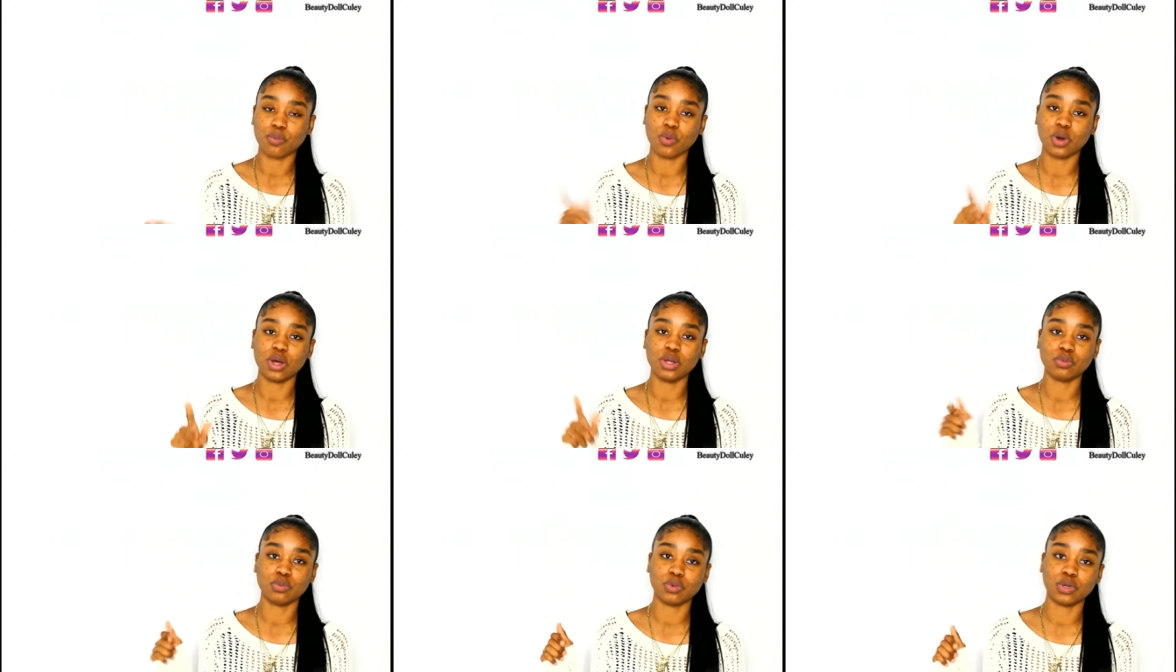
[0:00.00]

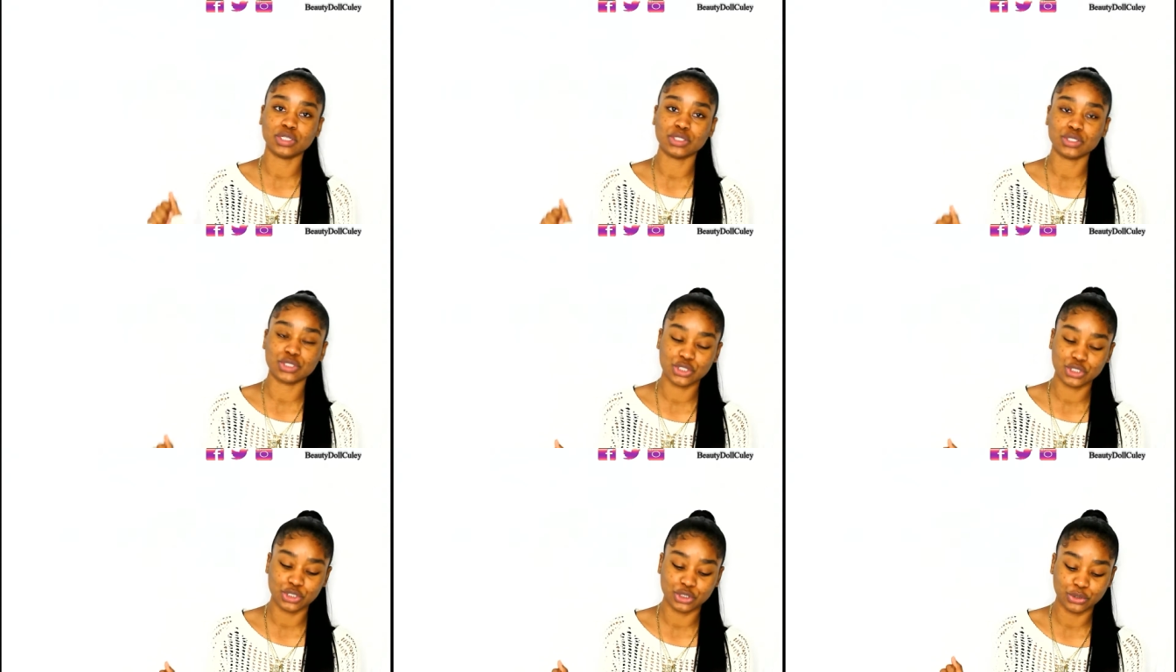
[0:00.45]
one one
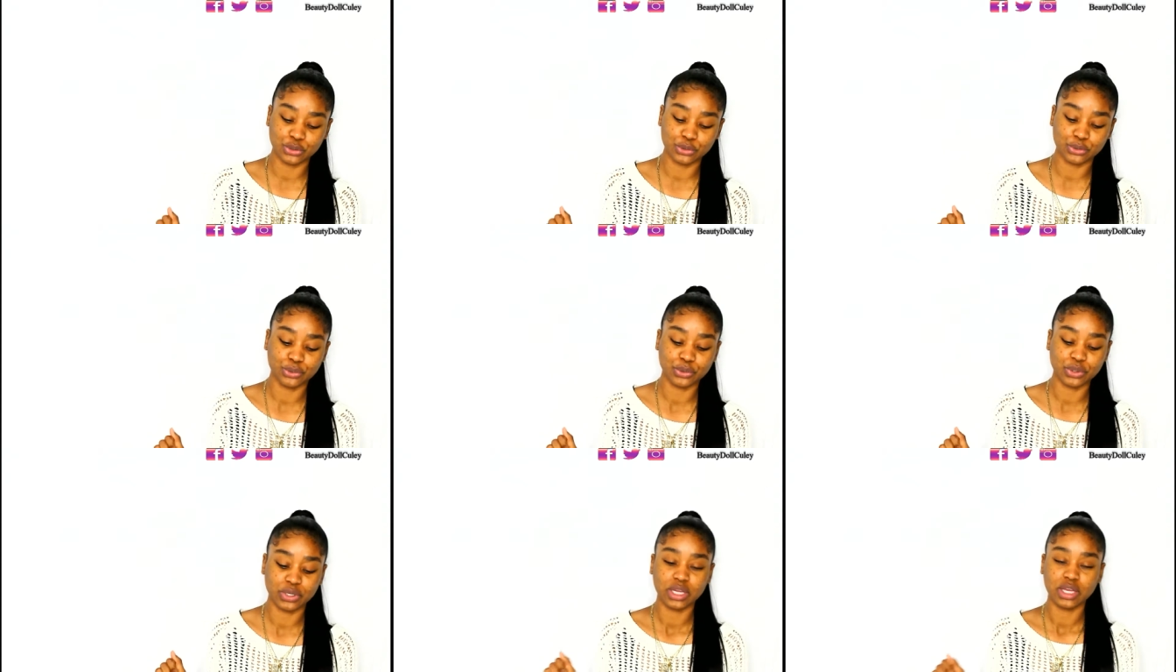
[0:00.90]
two.
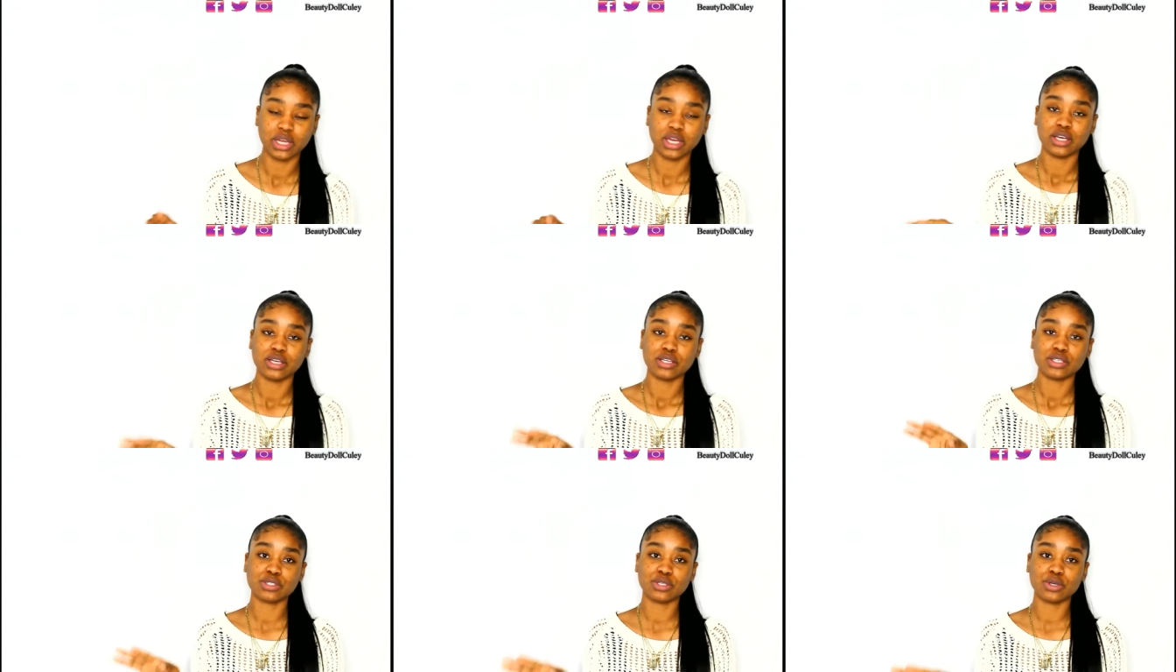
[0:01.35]

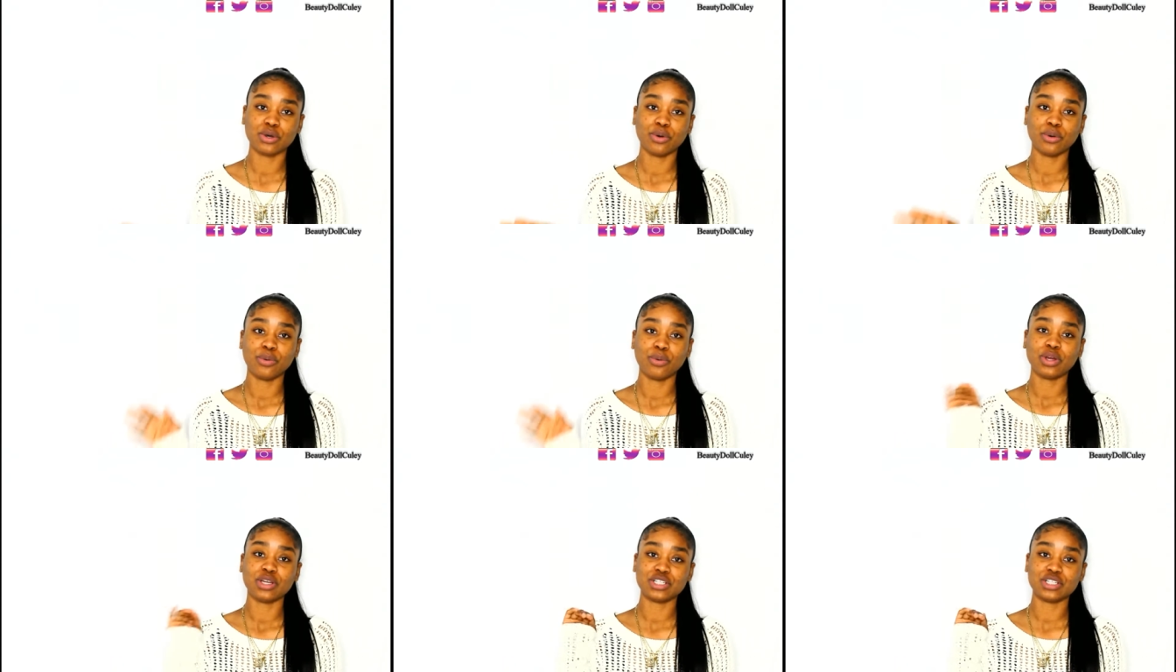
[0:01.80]

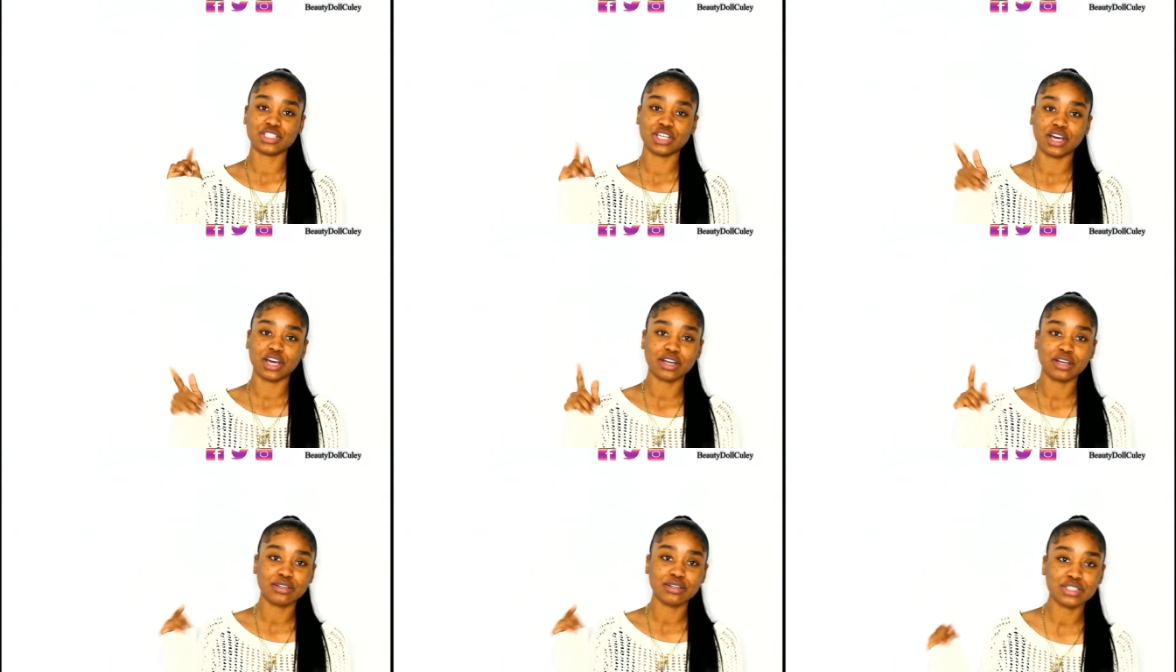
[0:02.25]
So
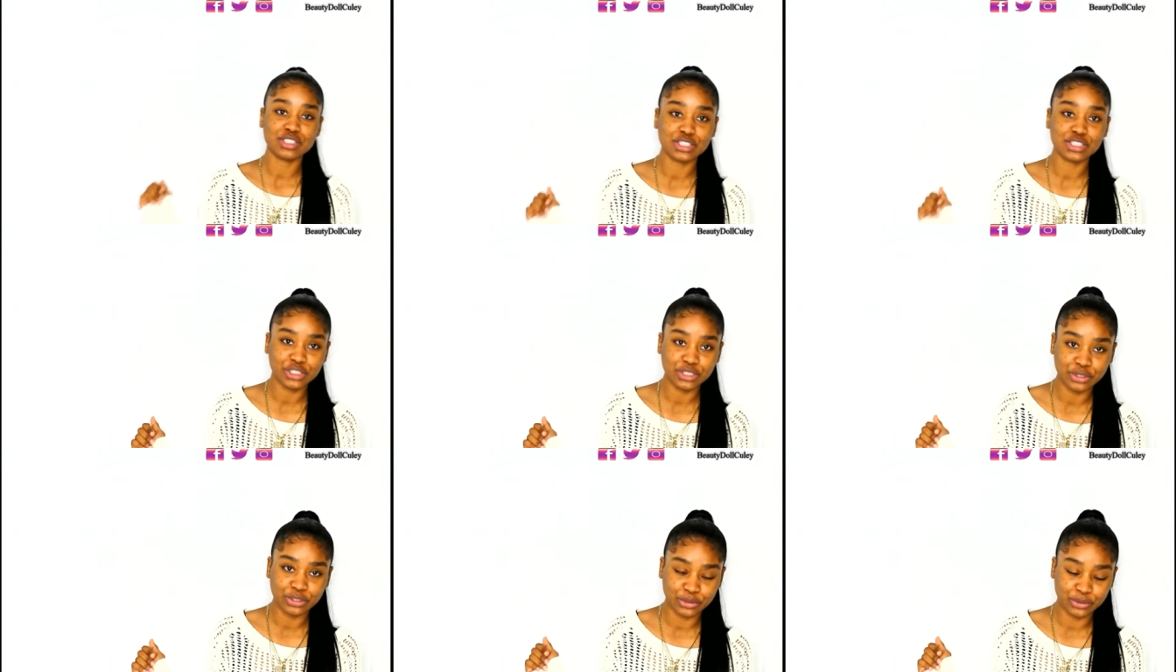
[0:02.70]
shout out
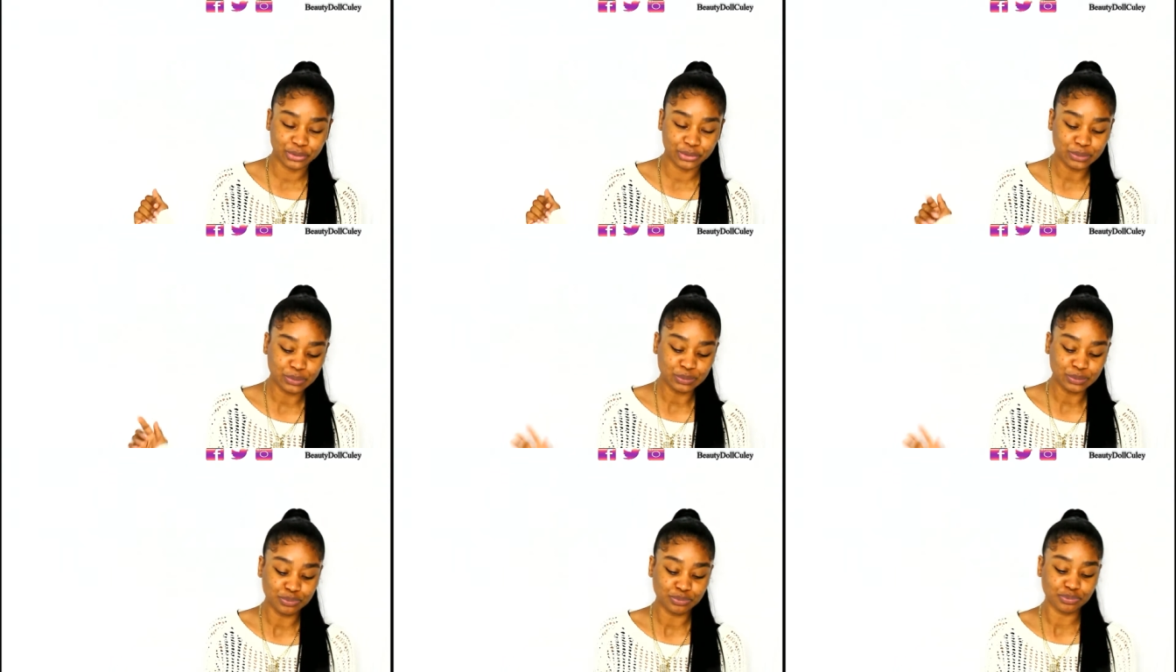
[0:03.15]
to
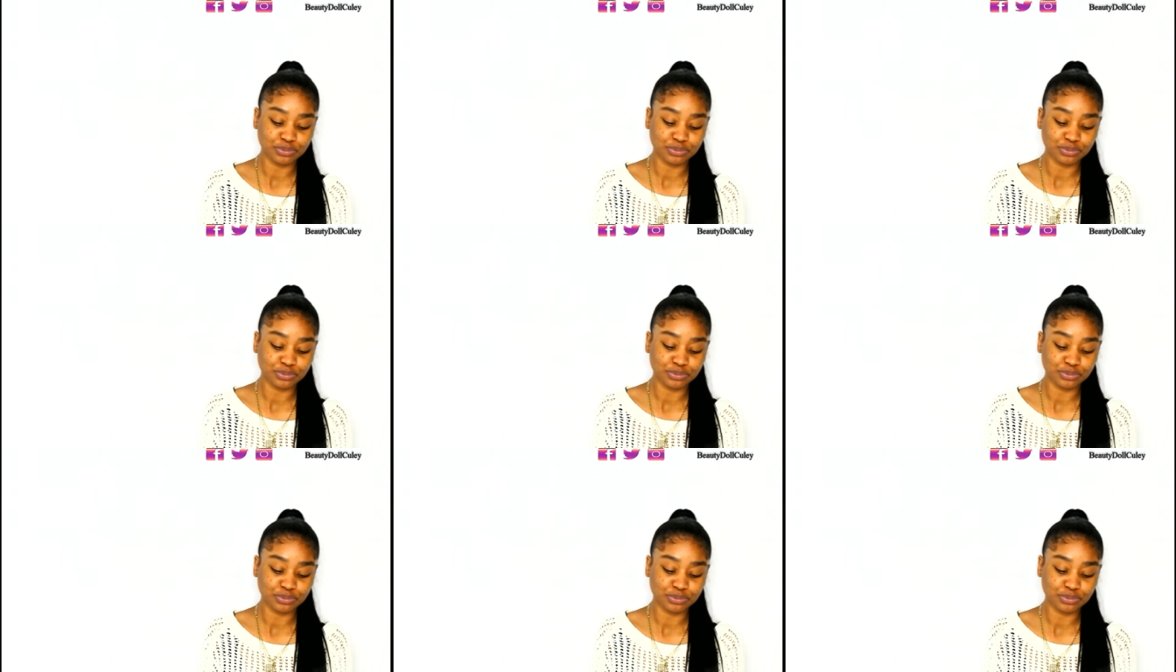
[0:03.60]
you